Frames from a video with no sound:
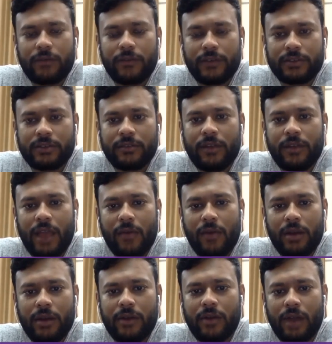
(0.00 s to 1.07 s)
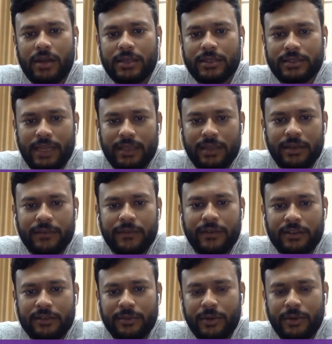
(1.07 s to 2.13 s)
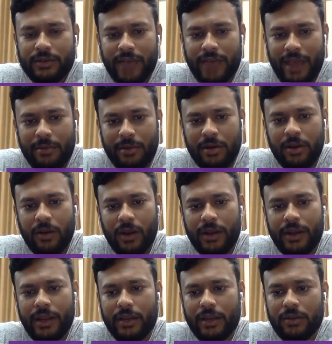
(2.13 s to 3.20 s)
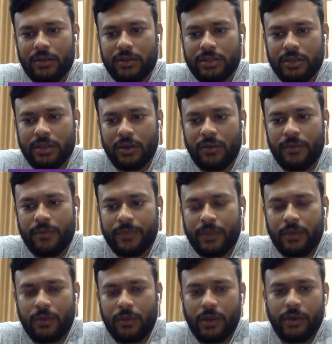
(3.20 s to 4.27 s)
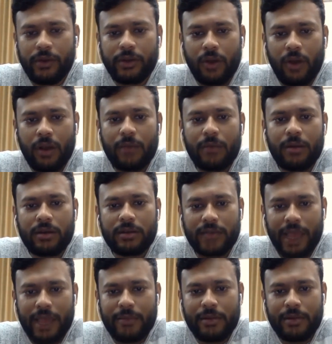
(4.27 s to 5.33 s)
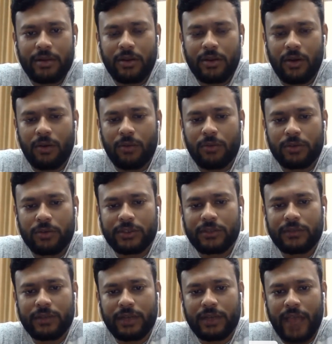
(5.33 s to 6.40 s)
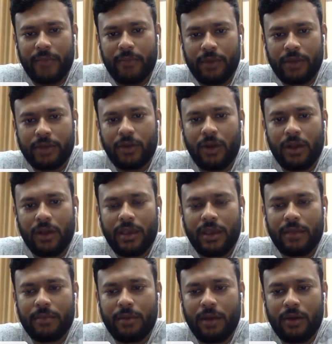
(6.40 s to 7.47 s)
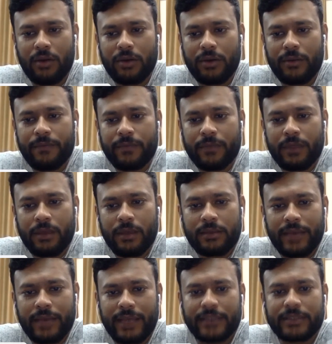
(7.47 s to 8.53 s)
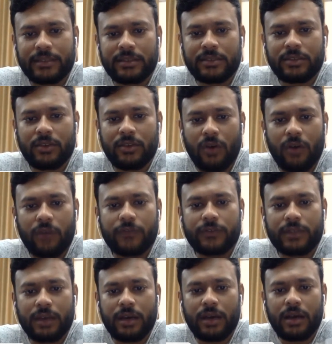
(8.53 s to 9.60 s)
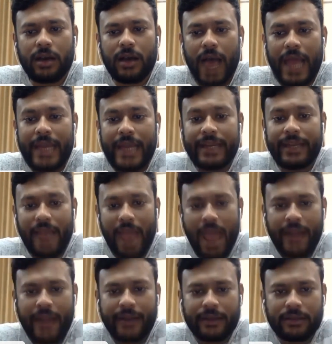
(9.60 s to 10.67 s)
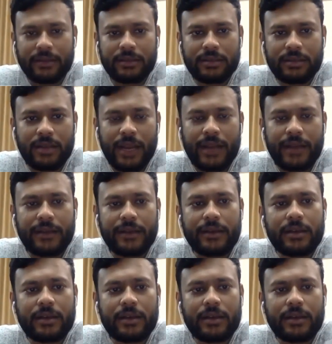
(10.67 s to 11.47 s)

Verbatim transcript: First of all, I want you to understand the difference between cyber law and technology law. When we talk about cyber law, most of the time we are talking about sections of the IT Act, right?